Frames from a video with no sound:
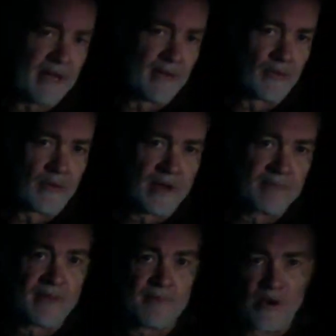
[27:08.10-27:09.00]
I will write
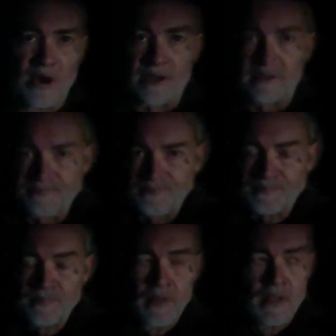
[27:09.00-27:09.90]
my book.
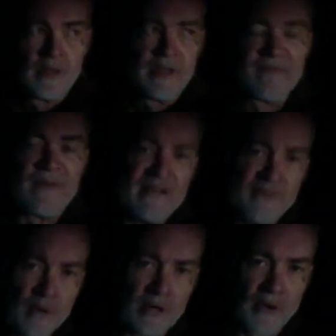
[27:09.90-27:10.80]
If I
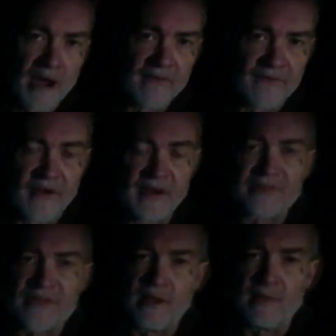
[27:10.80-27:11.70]
do a crowdfund,
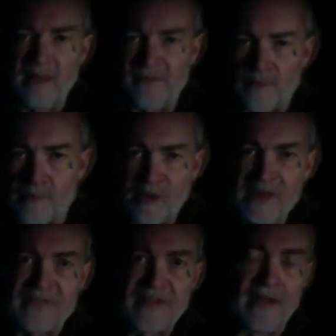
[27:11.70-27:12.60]
it's going to be for
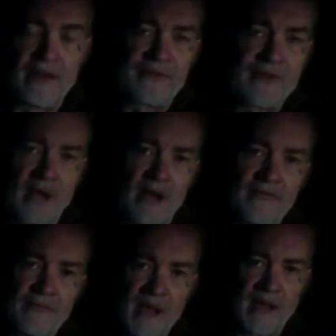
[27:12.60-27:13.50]
pre-sales
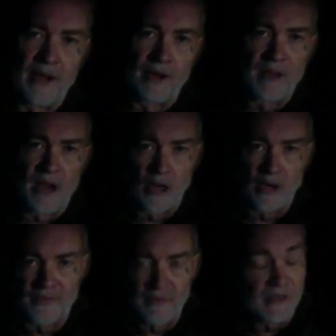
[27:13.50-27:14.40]
of my
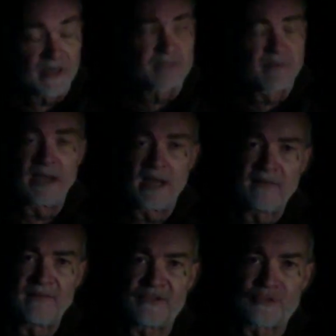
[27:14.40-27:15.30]
autobiography, because my
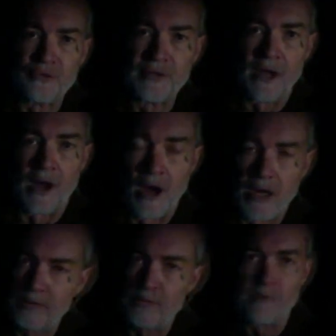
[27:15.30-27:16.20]
life is truly a
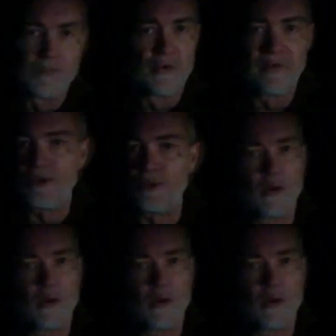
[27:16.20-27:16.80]
Hollywood movie you